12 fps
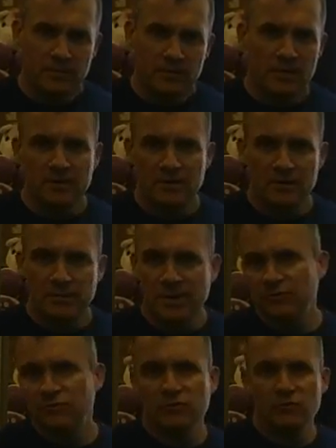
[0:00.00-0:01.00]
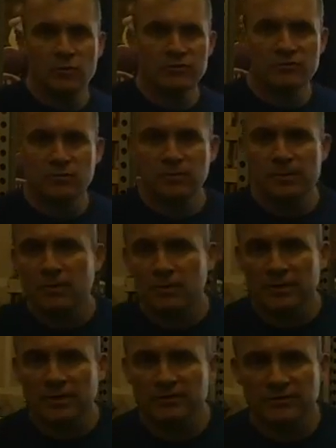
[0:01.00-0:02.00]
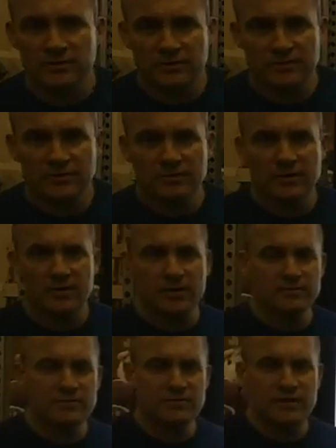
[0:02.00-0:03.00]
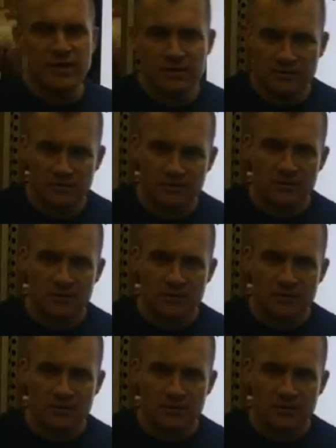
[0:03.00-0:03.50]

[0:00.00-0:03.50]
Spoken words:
I mean, the Patriots won a Super Bowl against the Seattle